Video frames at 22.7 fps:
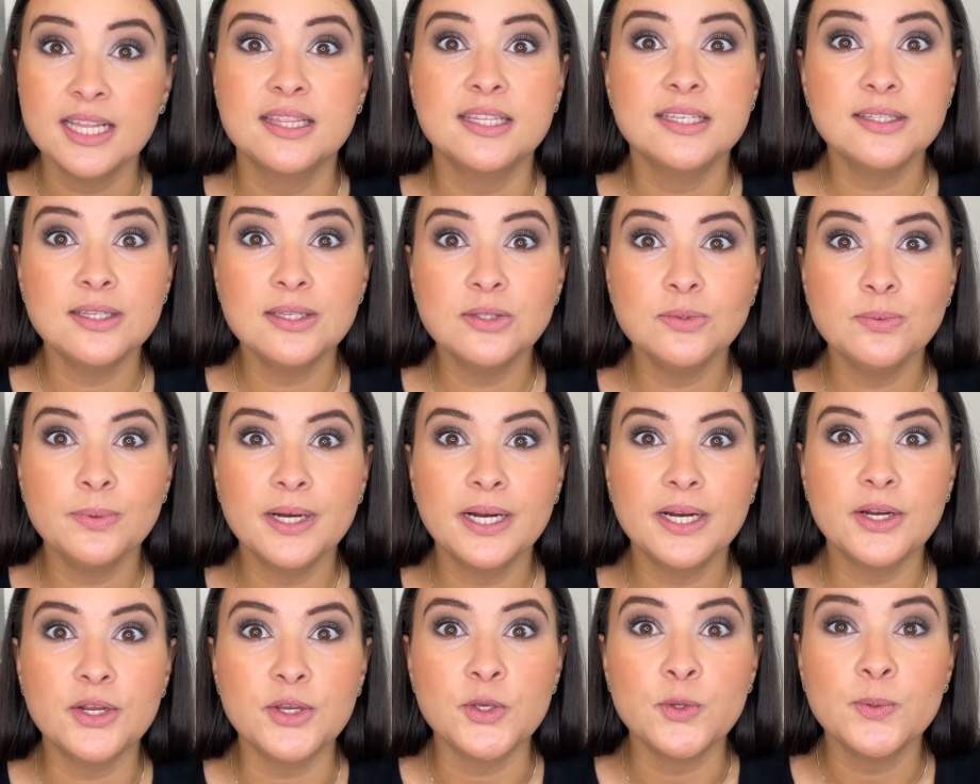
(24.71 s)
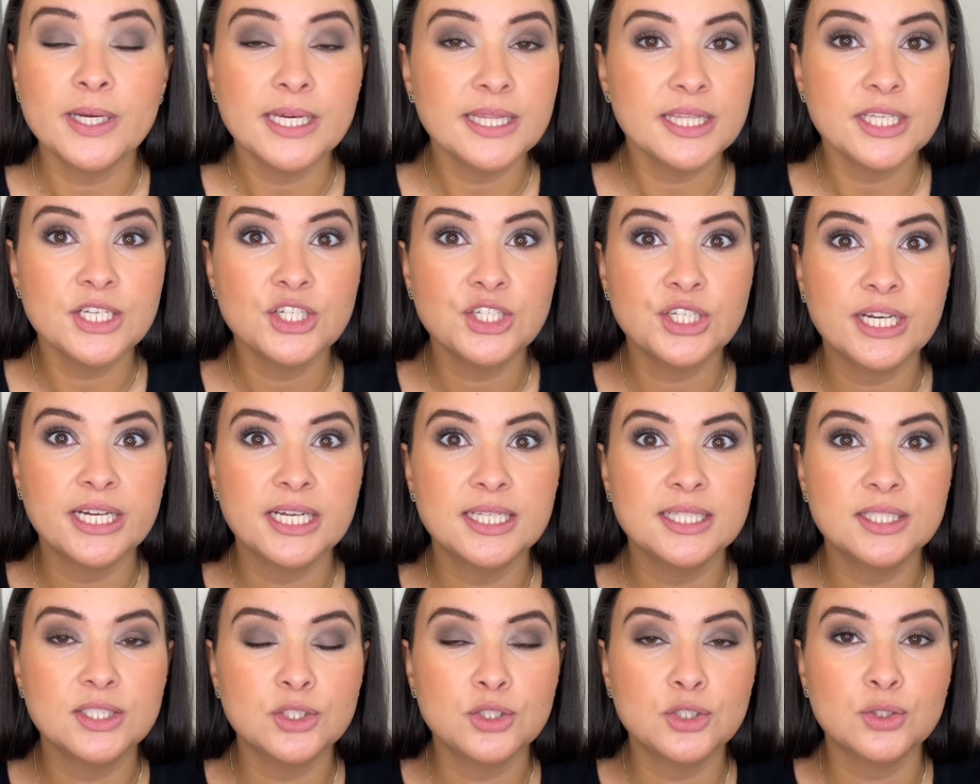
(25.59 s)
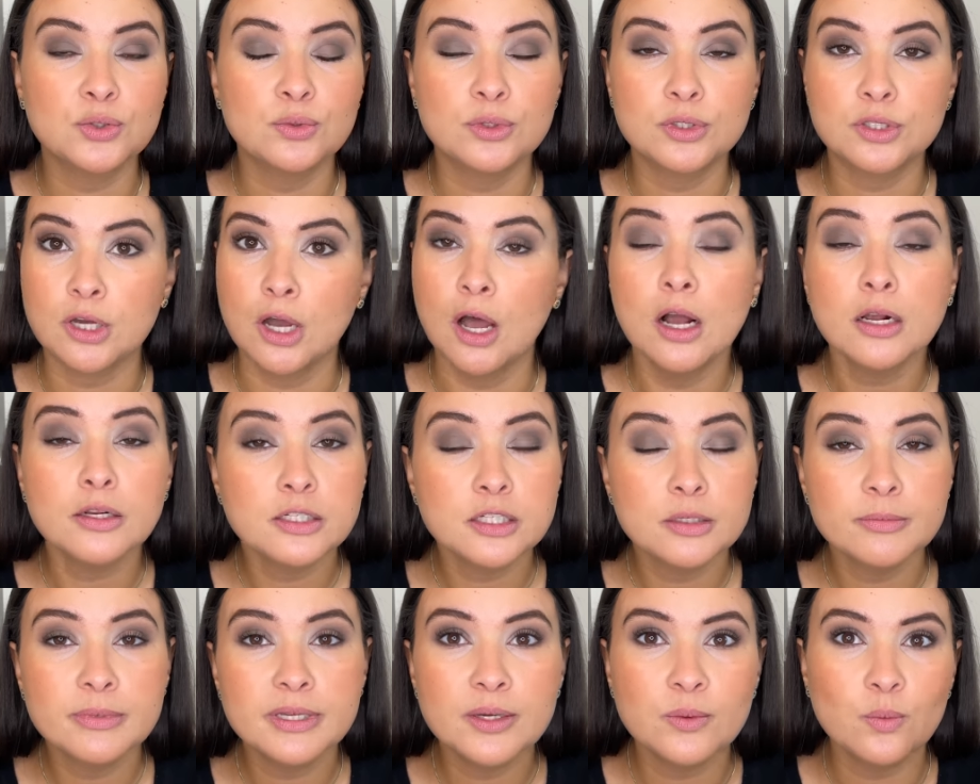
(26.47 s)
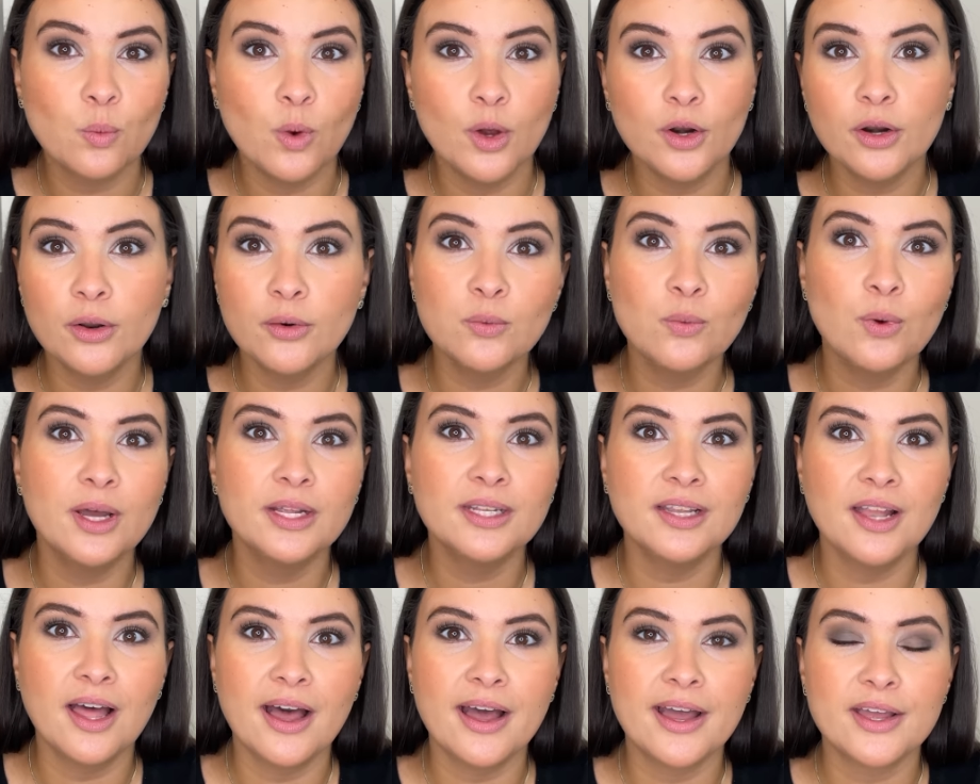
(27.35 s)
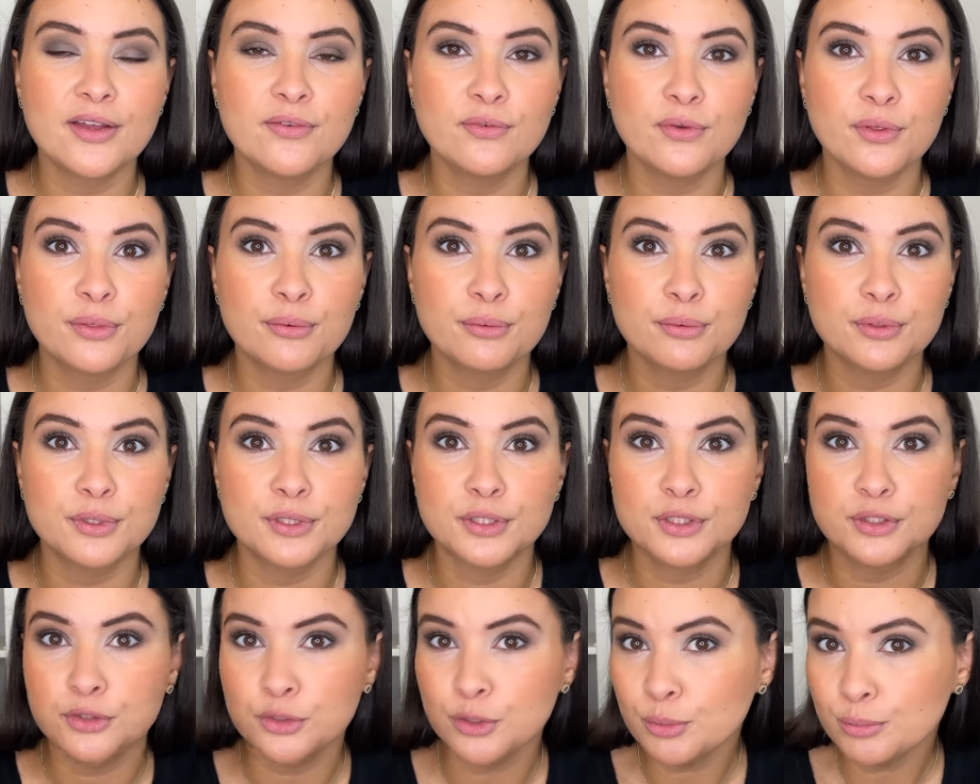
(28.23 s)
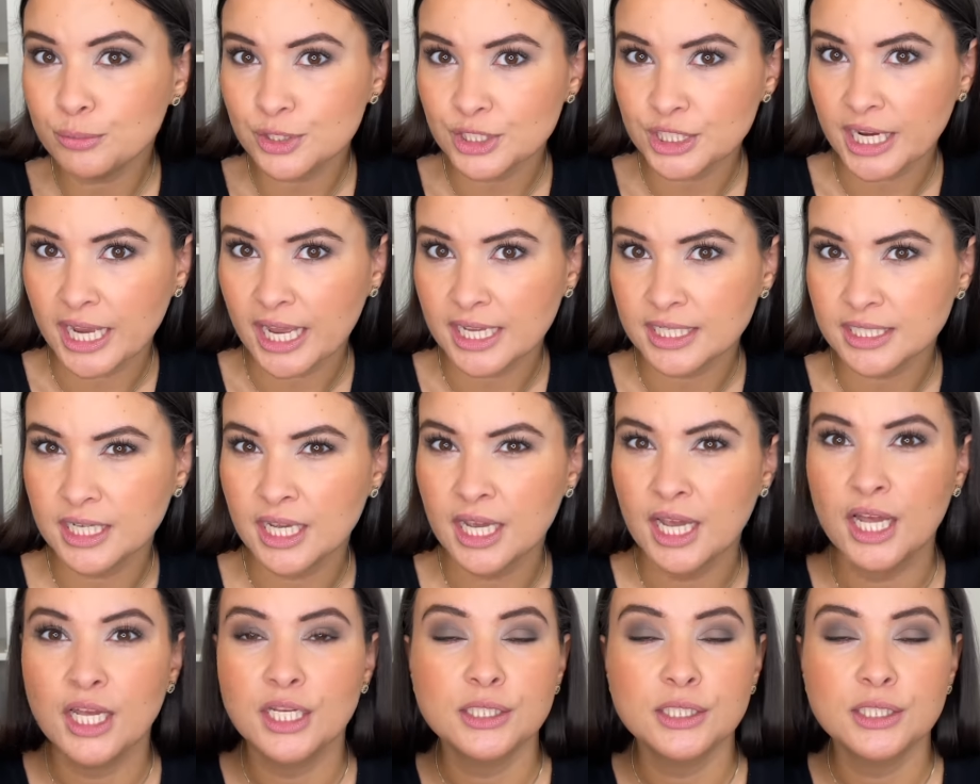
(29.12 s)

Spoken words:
This is where you get the chance to talk to me one-on-one live through a Zoom chat.